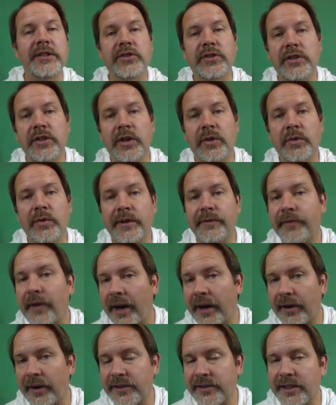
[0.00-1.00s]
You should know where the
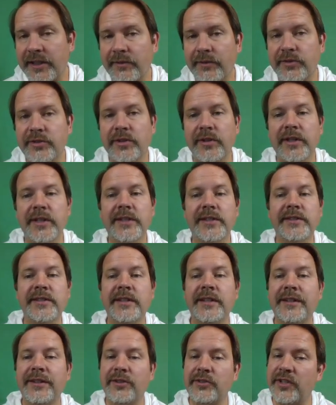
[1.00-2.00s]
fire extinguisher is.
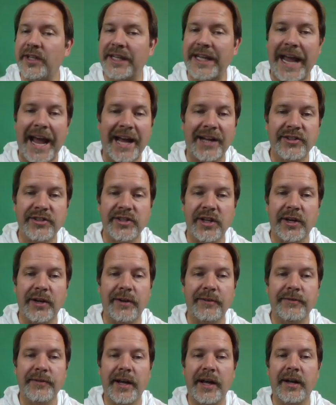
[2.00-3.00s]
There's a gas
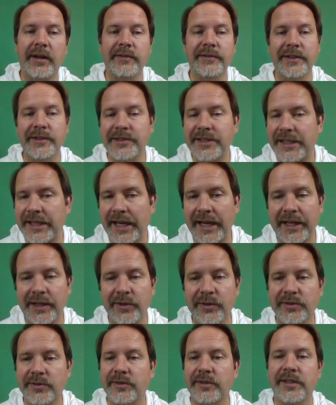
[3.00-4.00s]
shutoff valve. Your TA
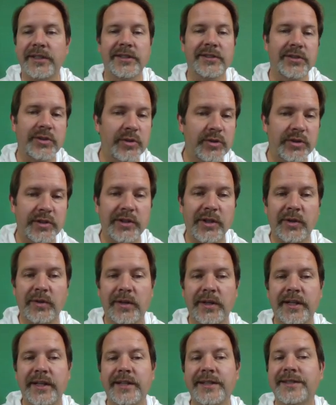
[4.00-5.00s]
knows where it is. You should know
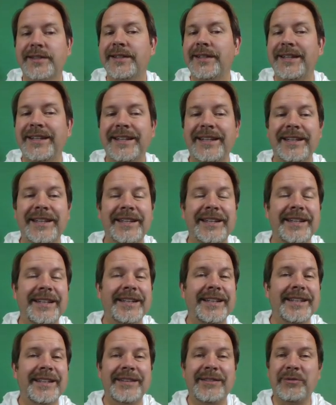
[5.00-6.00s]
where it is.
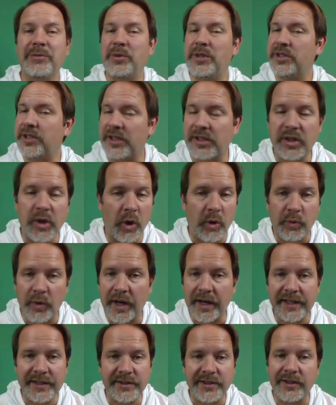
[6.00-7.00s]
We should go
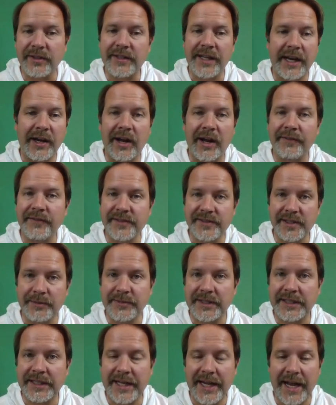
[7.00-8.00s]
run and turn that off if
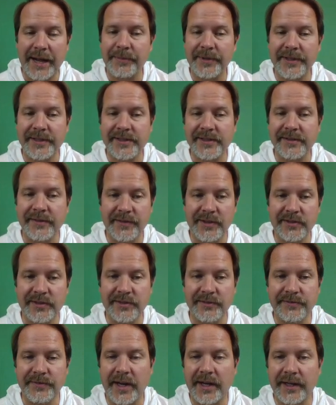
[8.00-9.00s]
something happens, if there's
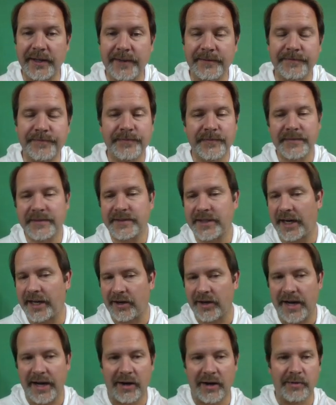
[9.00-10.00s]
a fire. Tie
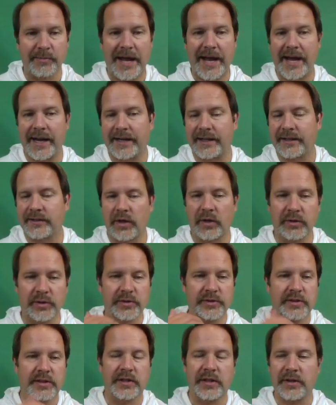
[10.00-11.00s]
your hair back, no
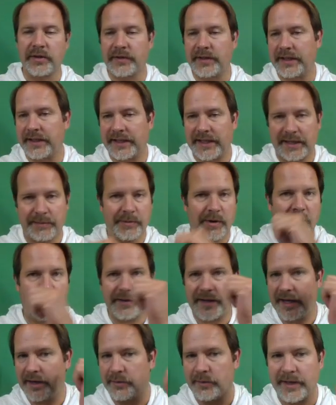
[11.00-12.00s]
loose clothing, keep all
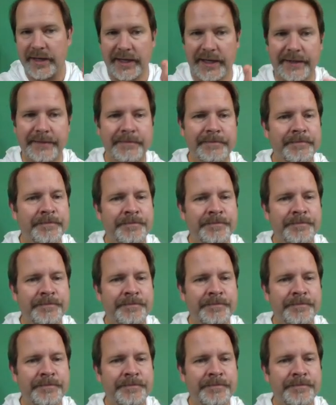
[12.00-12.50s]
that away.